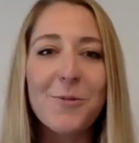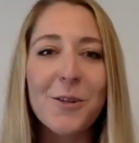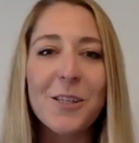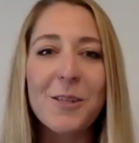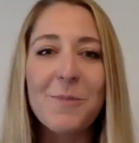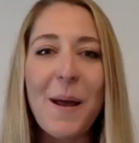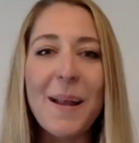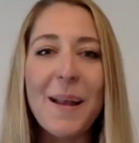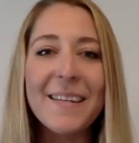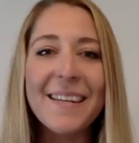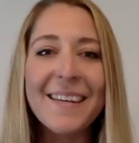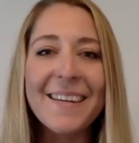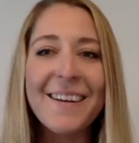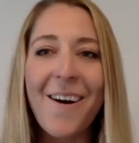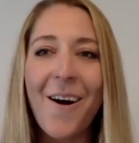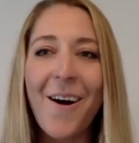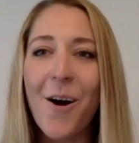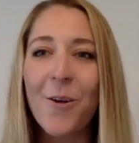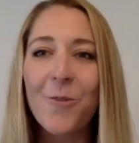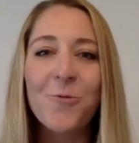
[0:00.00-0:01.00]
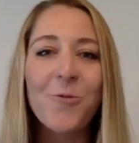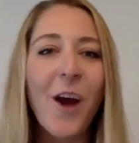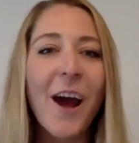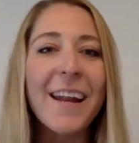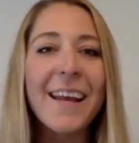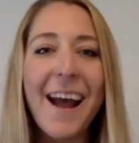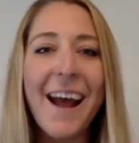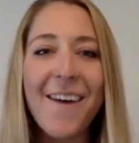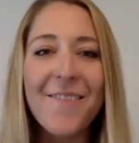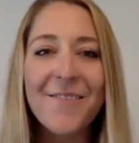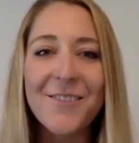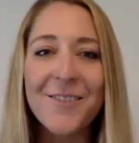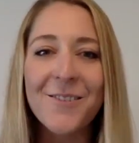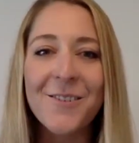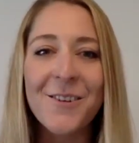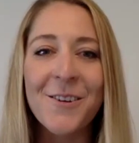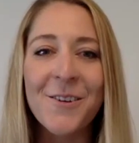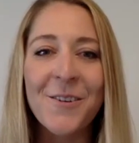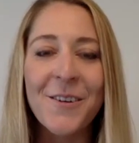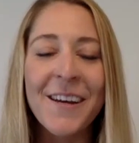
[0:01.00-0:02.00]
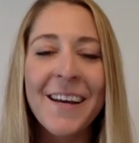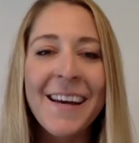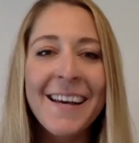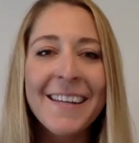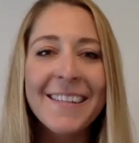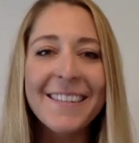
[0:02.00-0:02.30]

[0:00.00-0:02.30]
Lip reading: We're spending our Friday afternoon